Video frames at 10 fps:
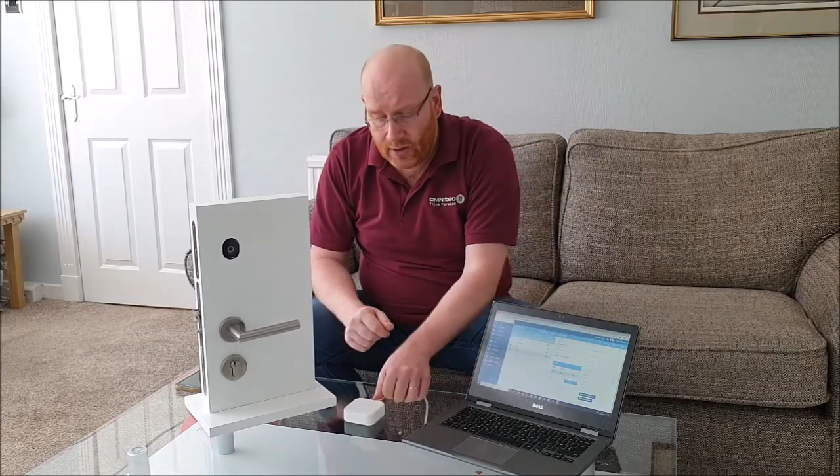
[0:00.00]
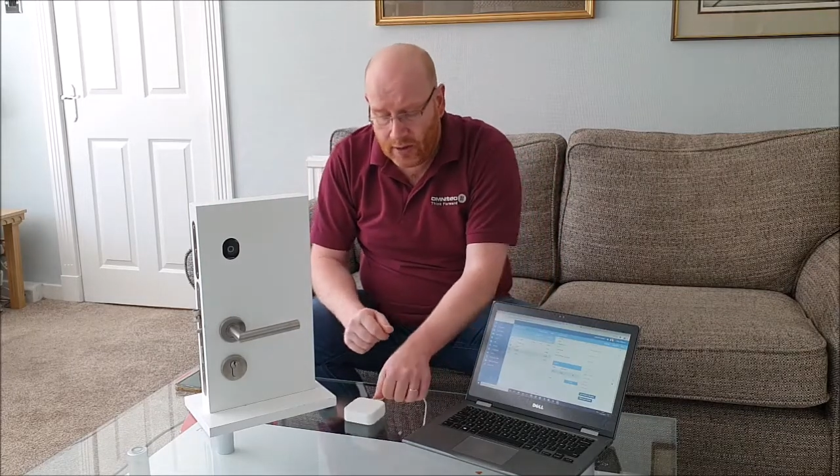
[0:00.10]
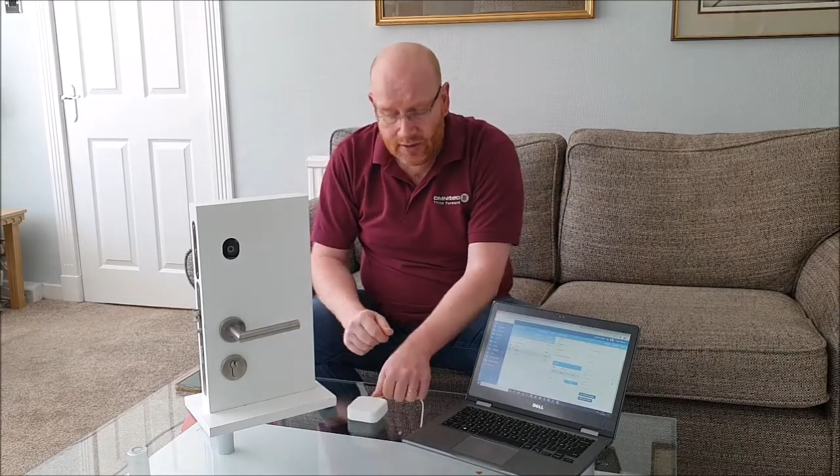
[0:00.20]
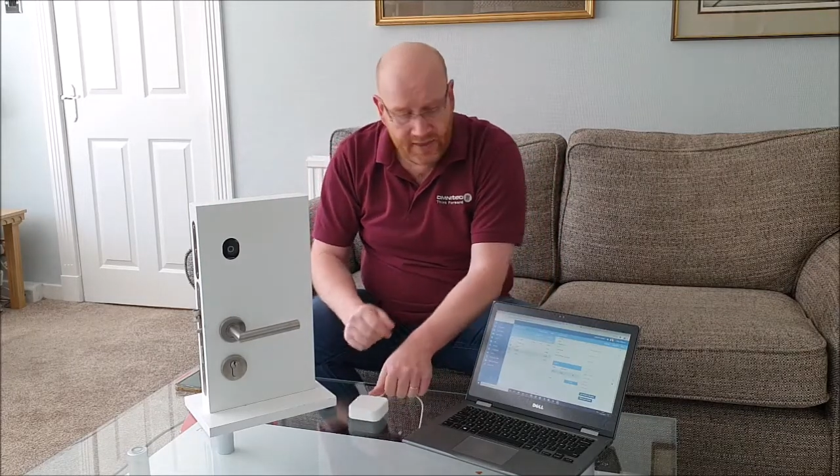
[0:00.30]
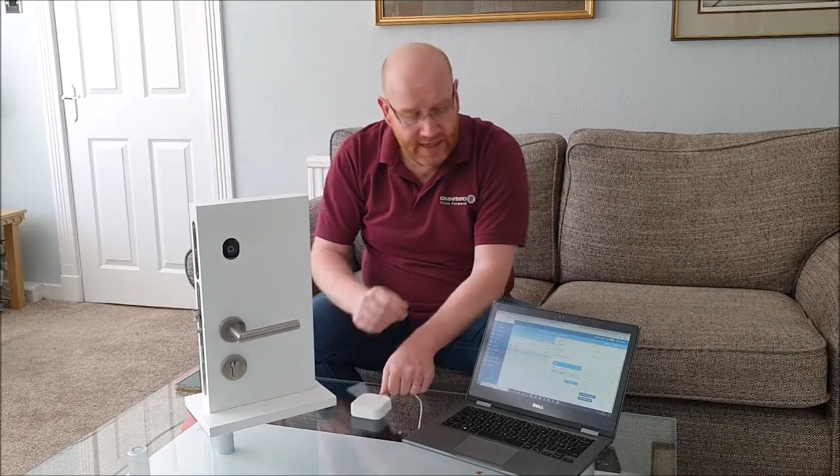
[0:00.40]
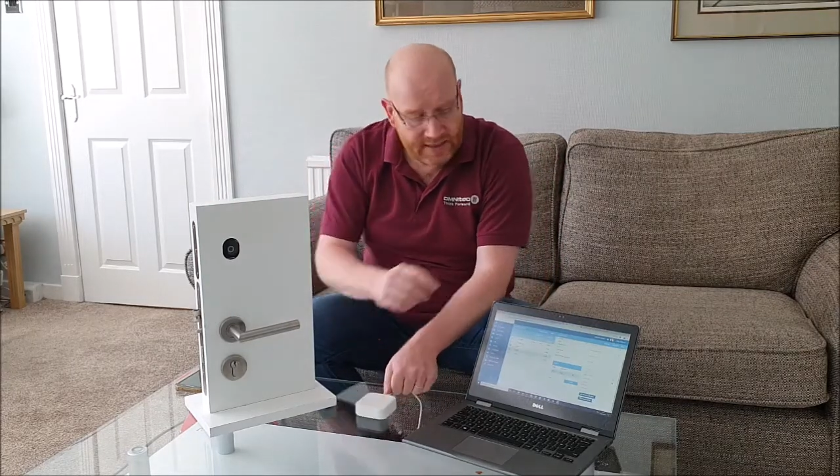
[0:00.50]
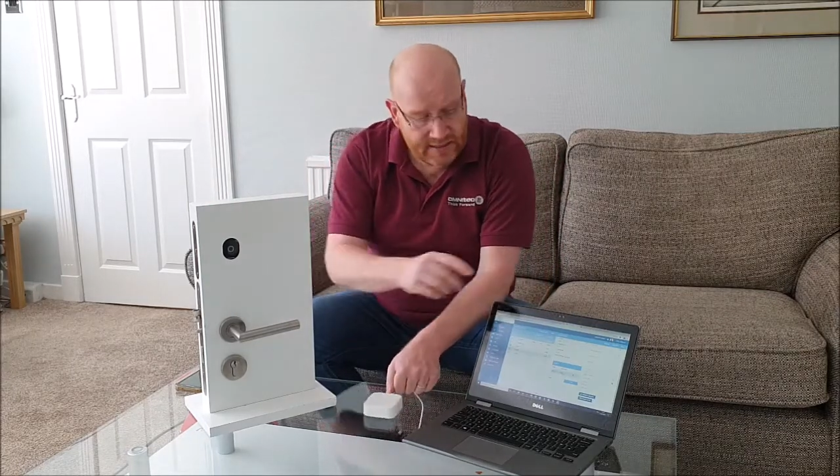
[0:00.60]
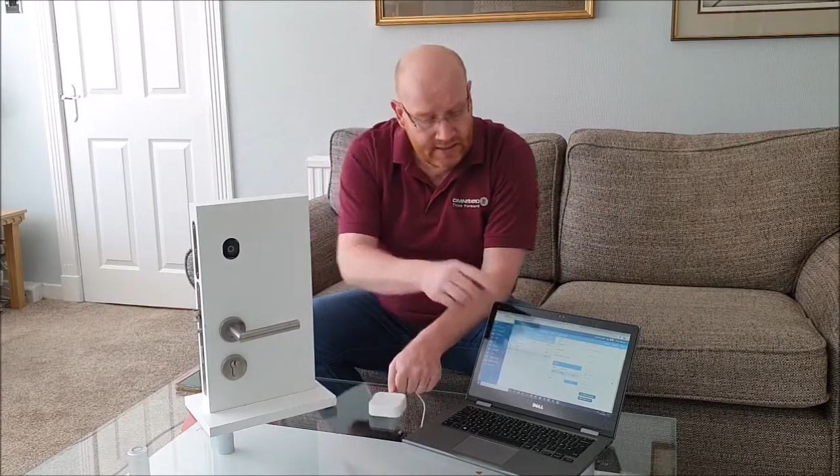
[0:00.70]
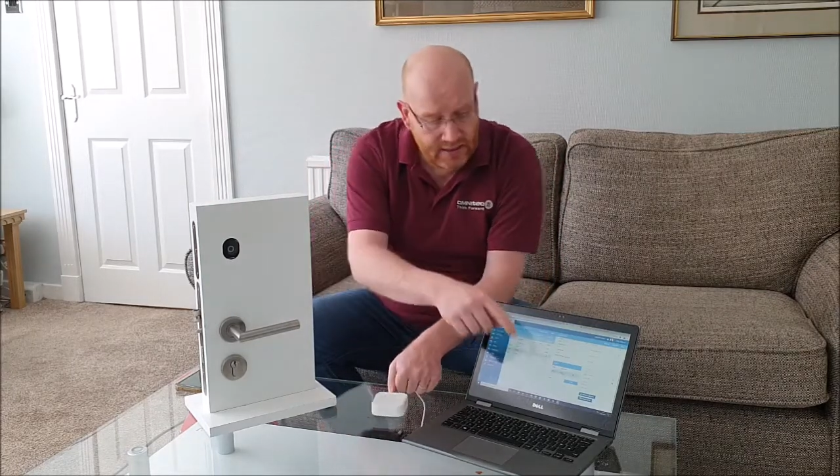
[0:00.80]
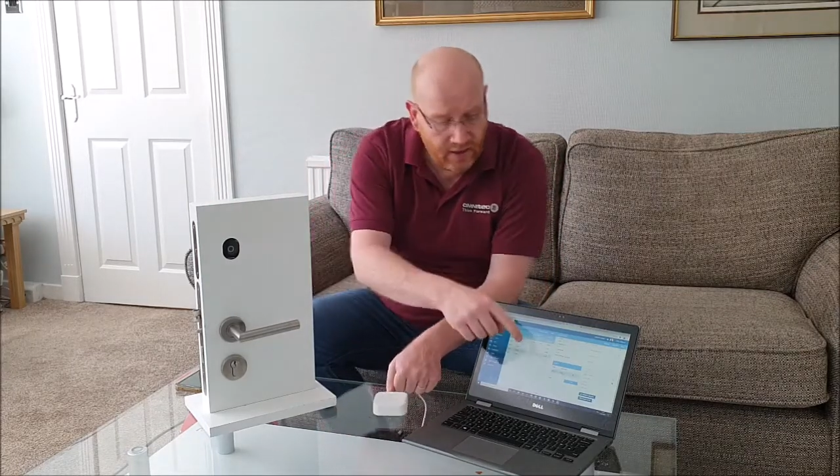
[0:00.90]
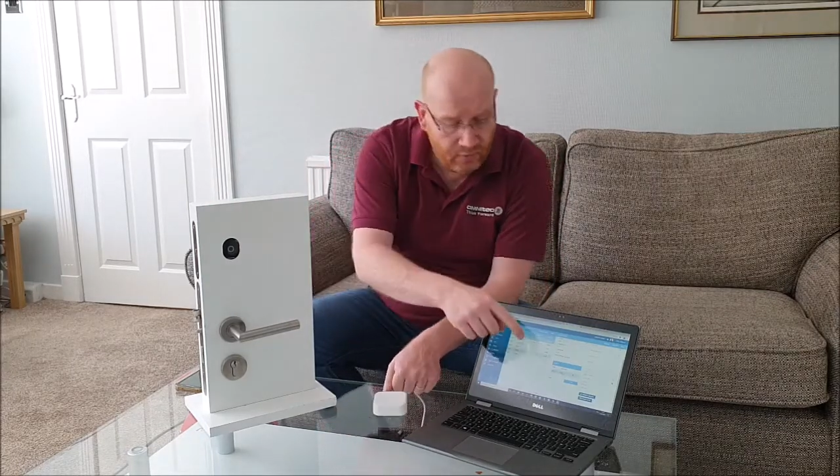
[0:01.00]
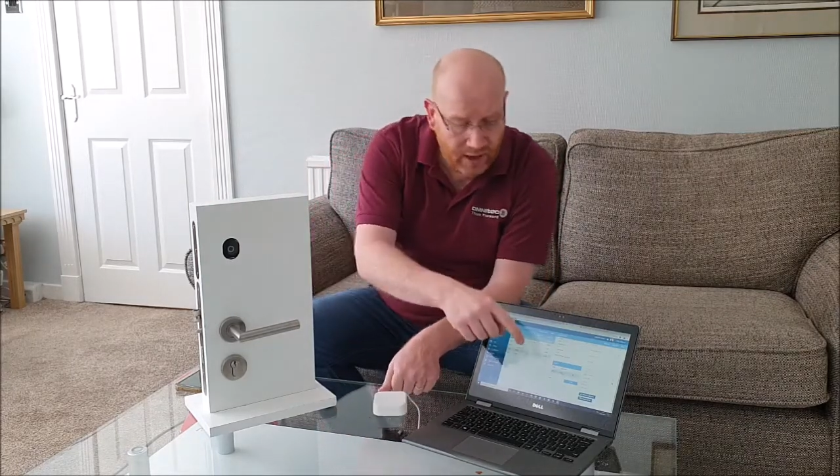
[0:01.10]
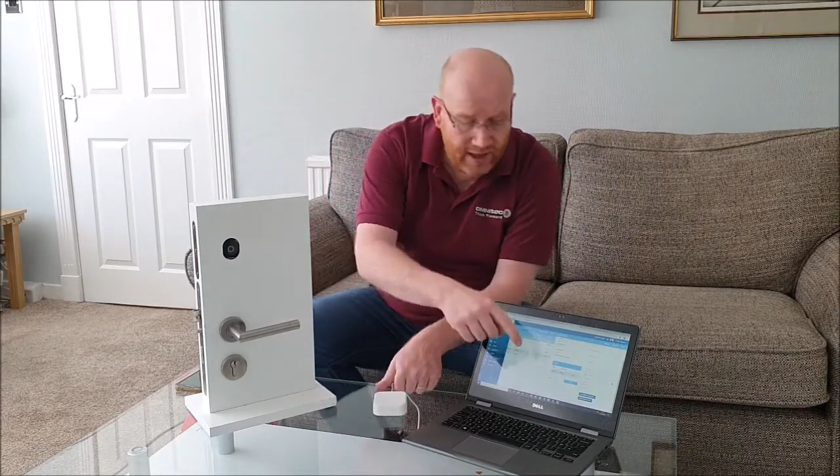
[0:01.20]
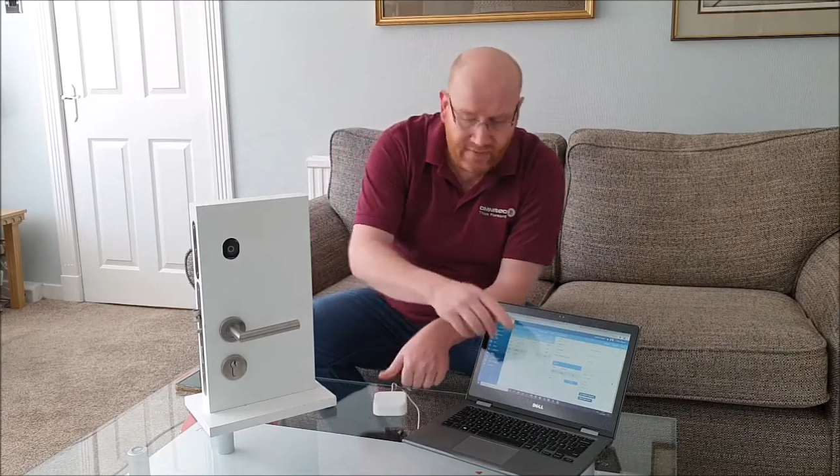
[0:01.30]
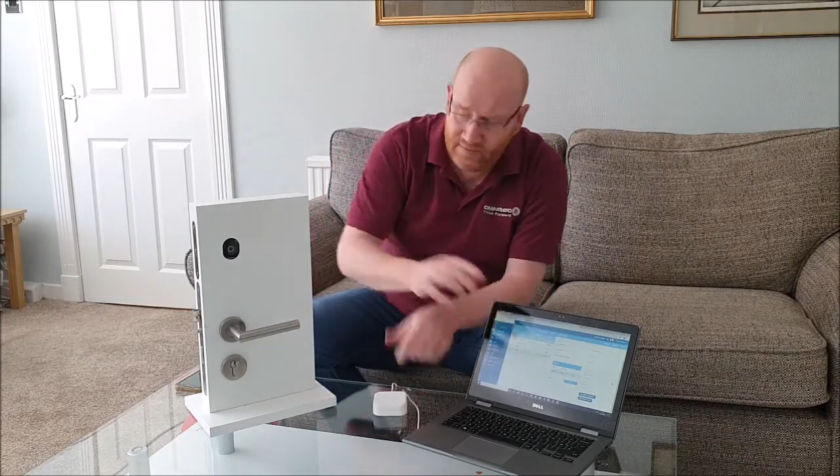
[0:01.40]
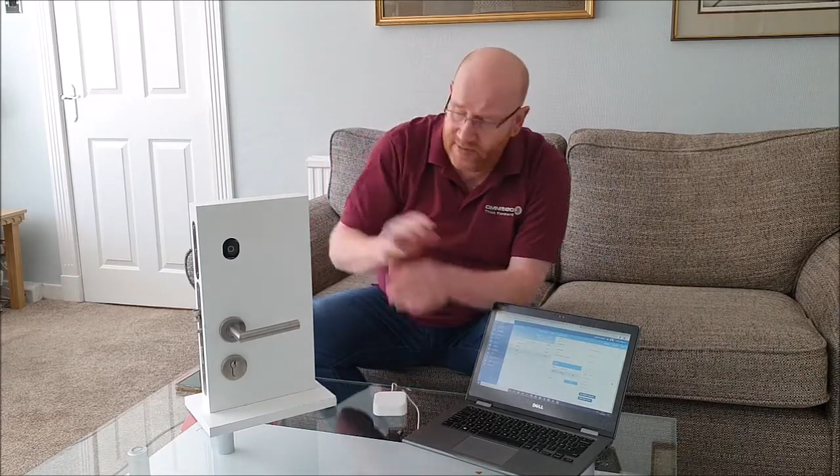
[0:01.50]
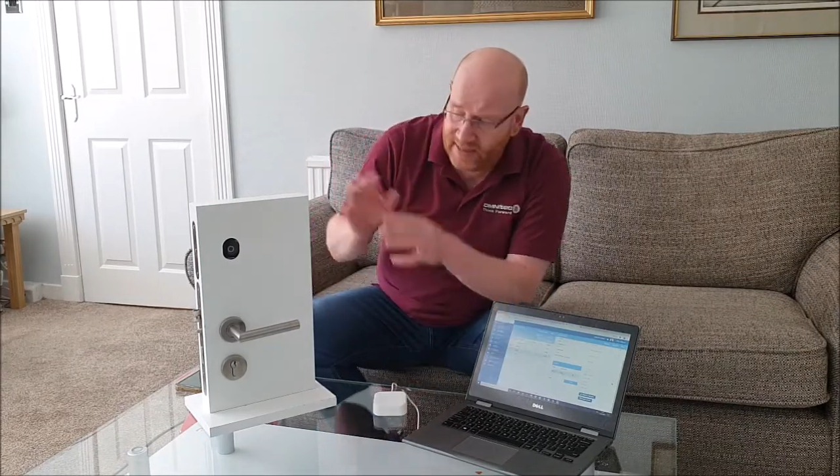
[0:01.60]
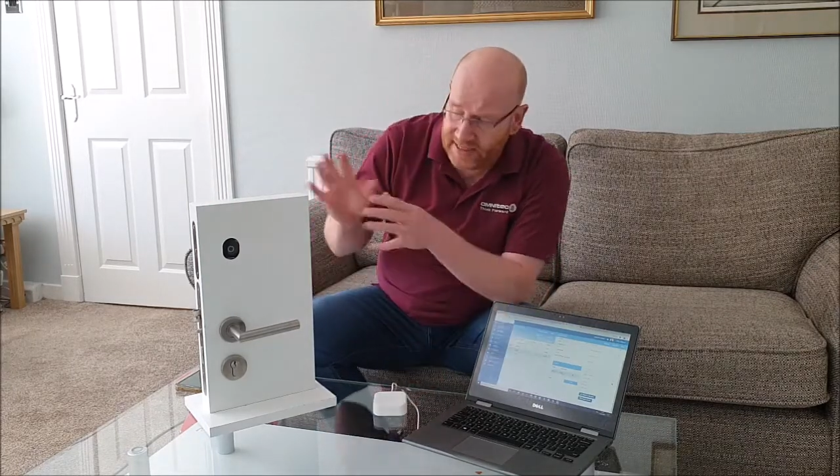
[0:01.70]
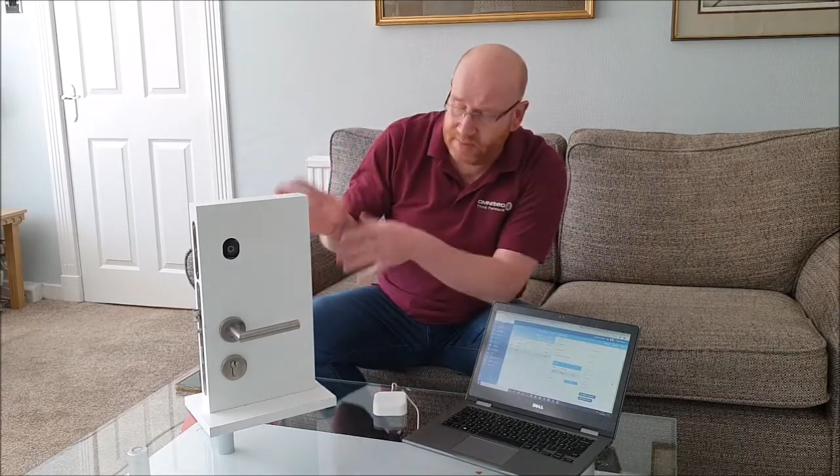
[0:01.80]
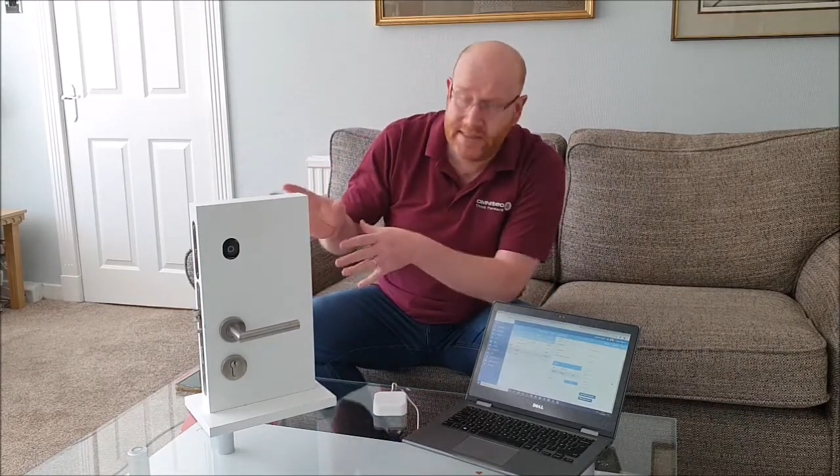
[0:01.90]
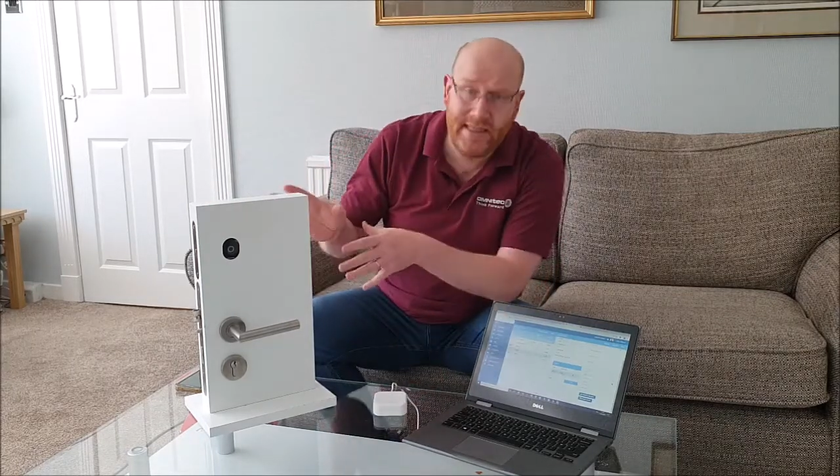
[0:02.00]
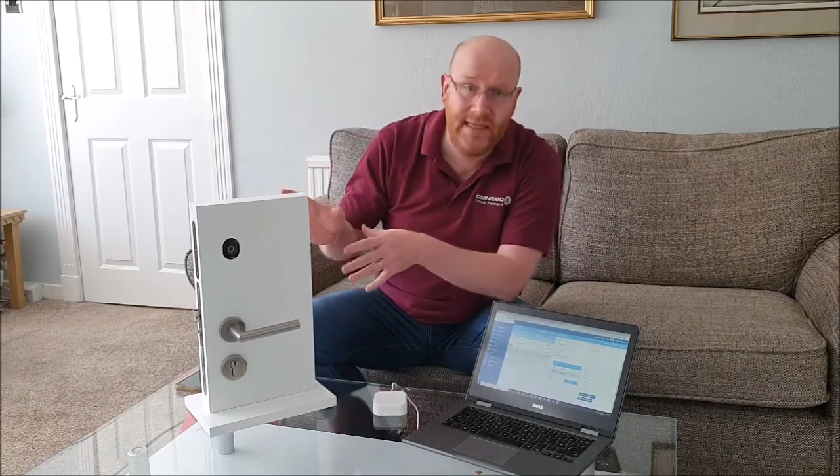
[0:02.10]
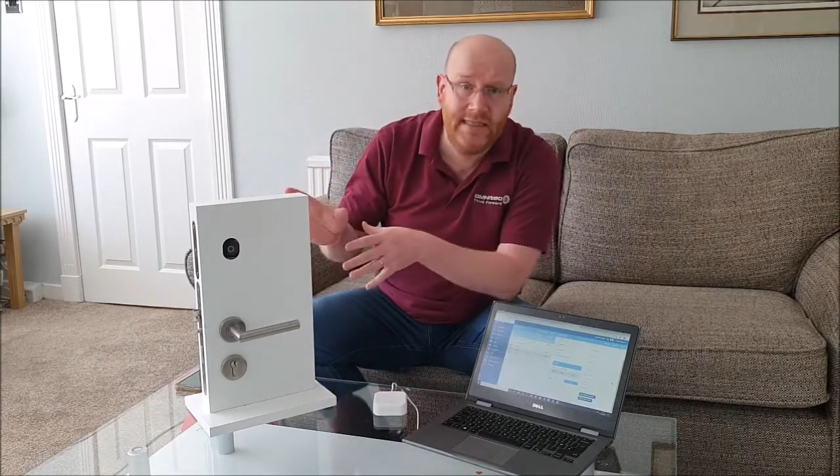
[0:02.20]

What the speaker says: This software for this particular